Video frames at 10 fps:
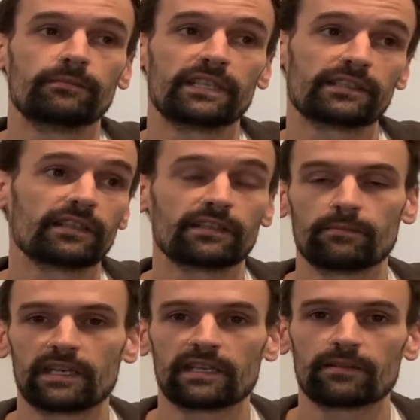based on the
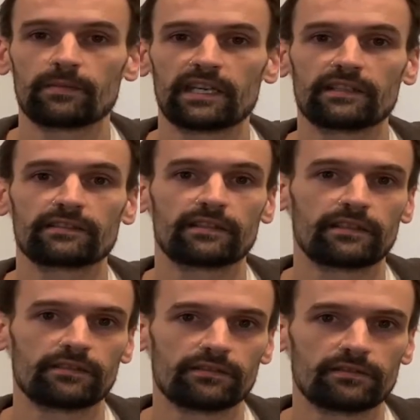mathematics
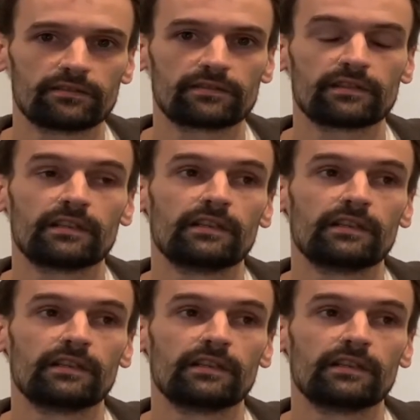they used